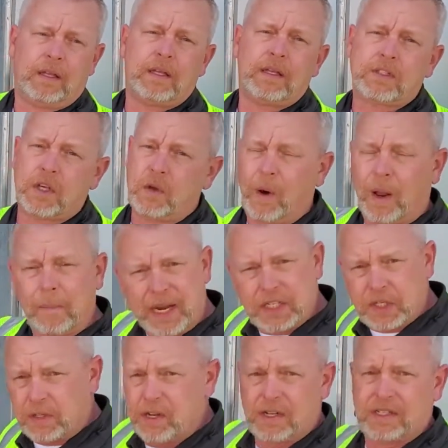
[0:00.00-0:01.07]
So you want to make
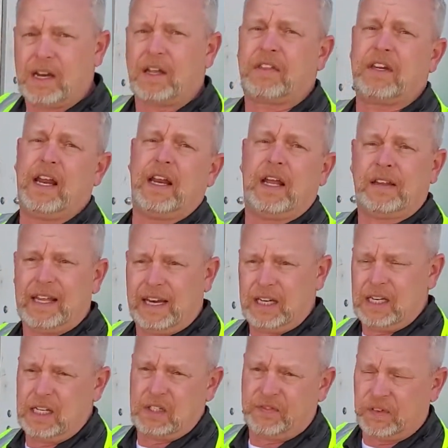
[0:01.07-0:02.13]
sure there's nothing in it, that
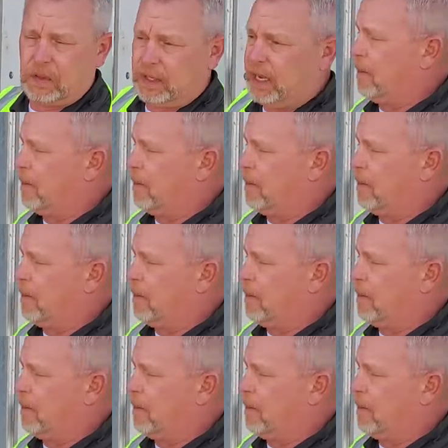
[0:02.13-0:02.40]
it is fully